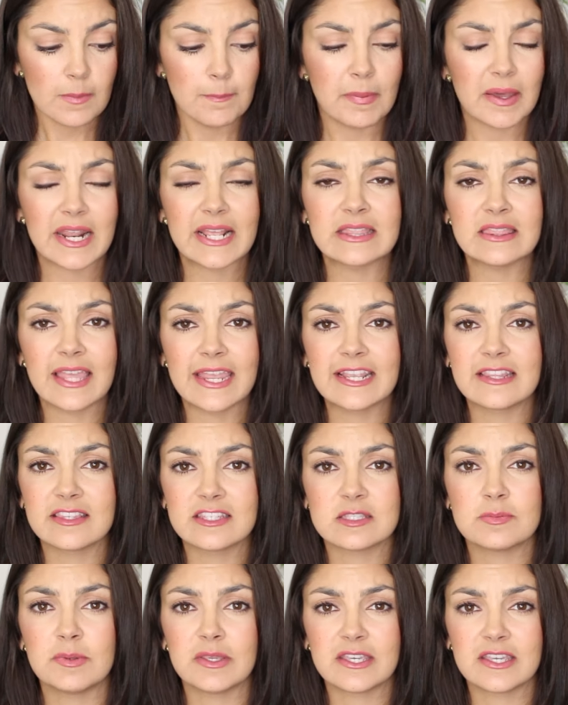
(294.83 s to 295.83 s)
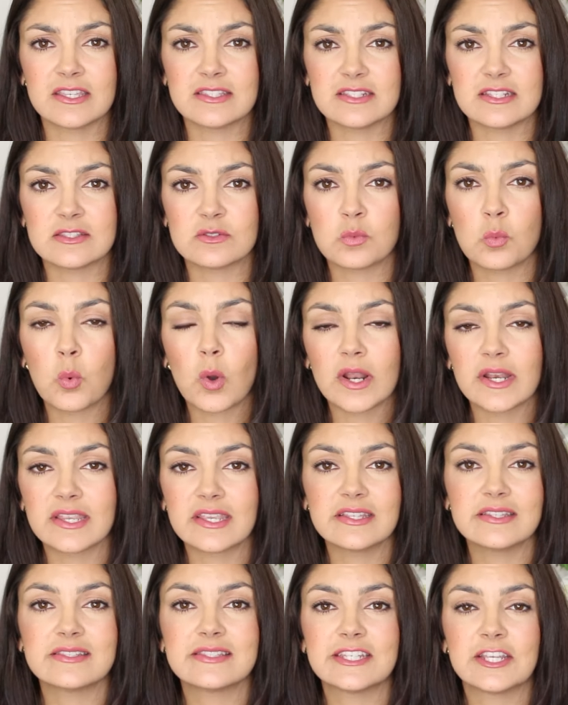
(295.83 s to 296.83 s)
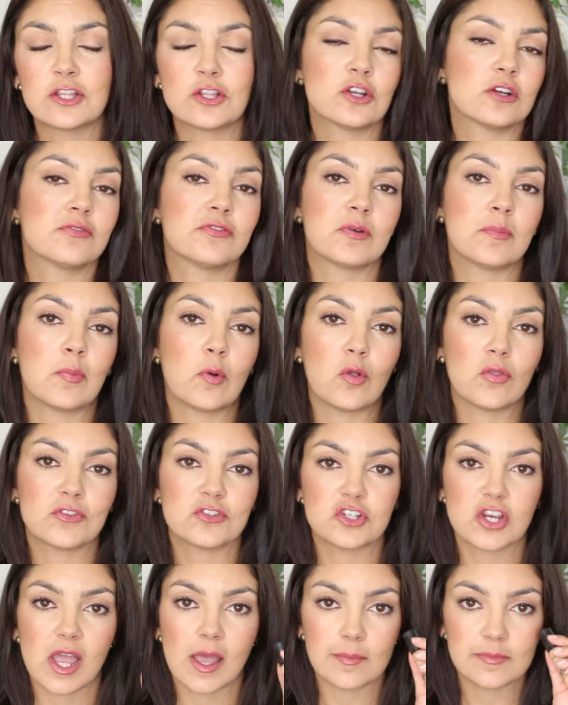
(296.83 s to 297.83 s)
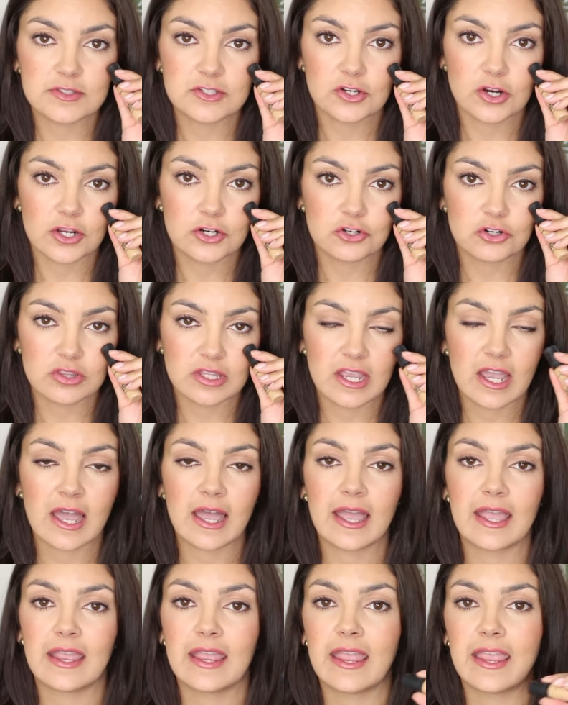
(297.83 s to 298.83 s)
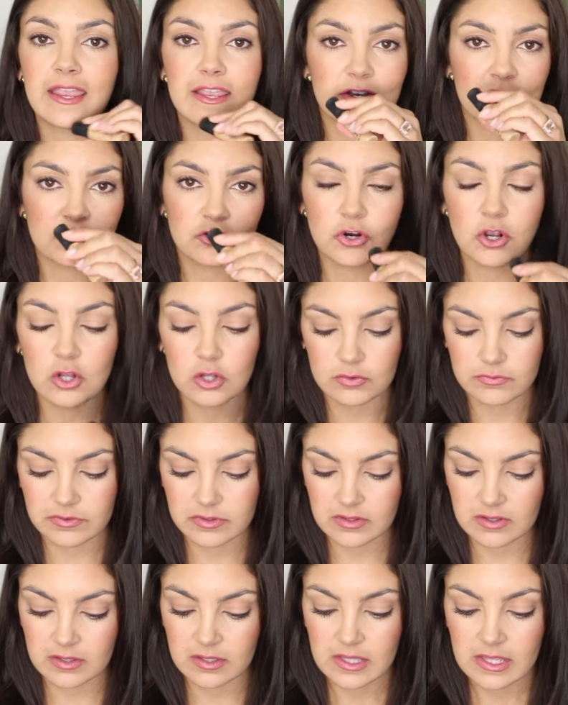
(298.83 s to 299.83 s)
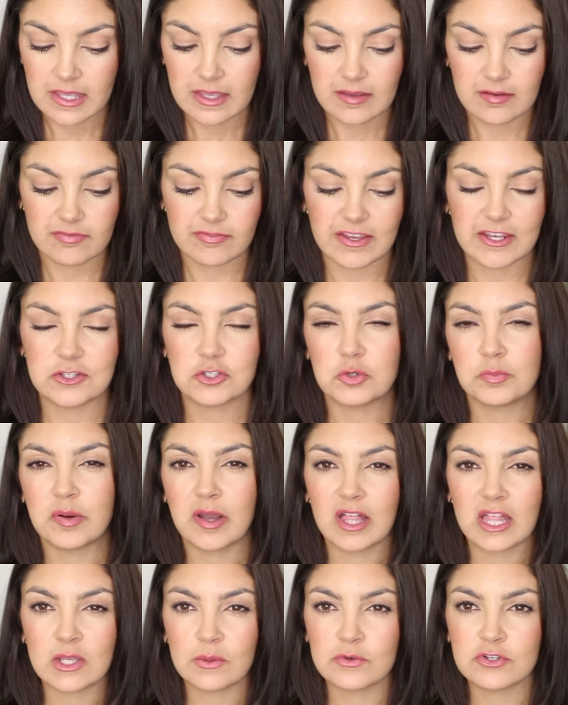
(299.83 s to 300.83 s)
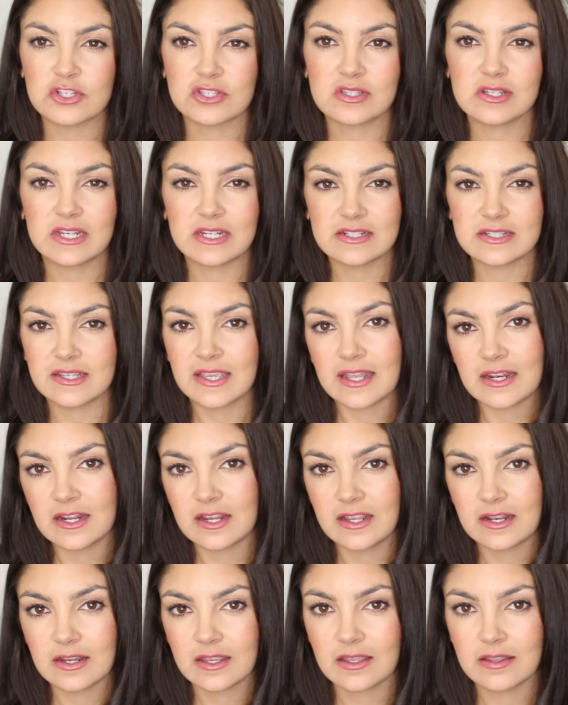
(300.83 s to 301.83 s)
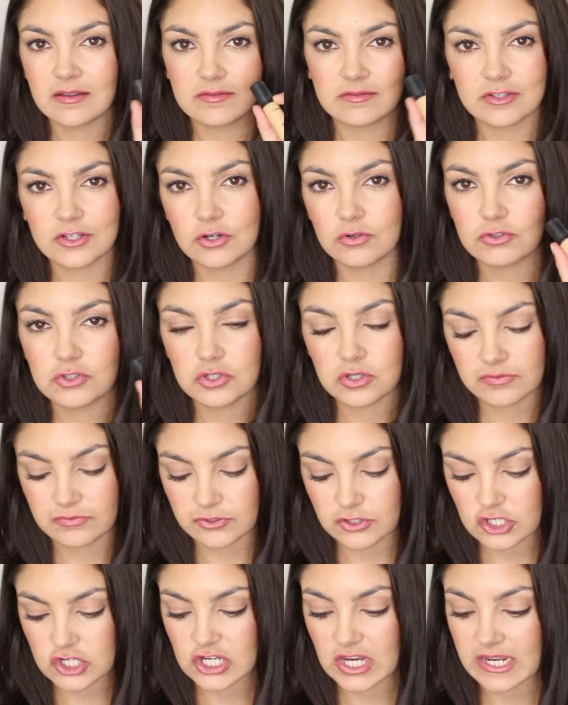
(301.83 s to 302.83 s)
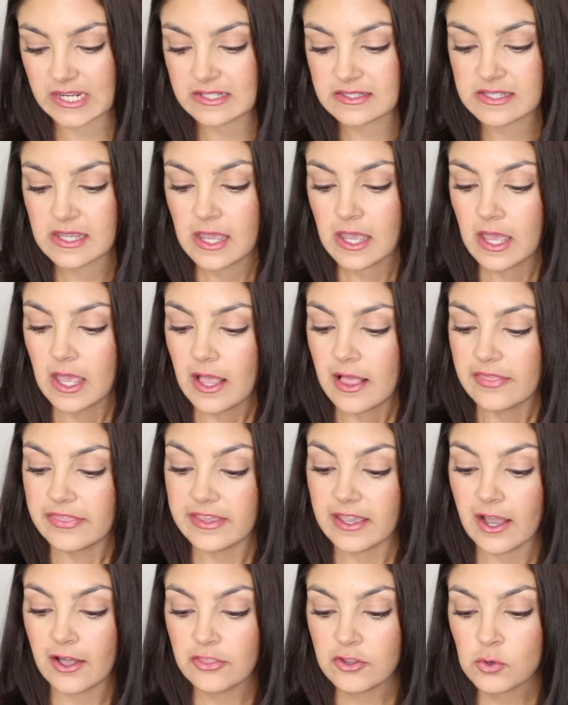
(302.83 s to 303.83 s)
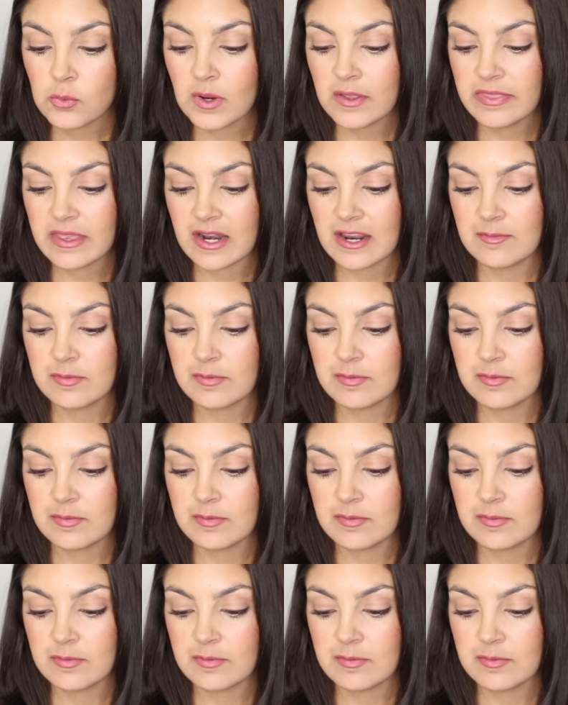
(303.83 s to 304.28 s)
But I like this because it's one concealer for both jobs. You're under the eye and you're all over the face. You probably would just need to get it in a, you know, two different shades. The other one that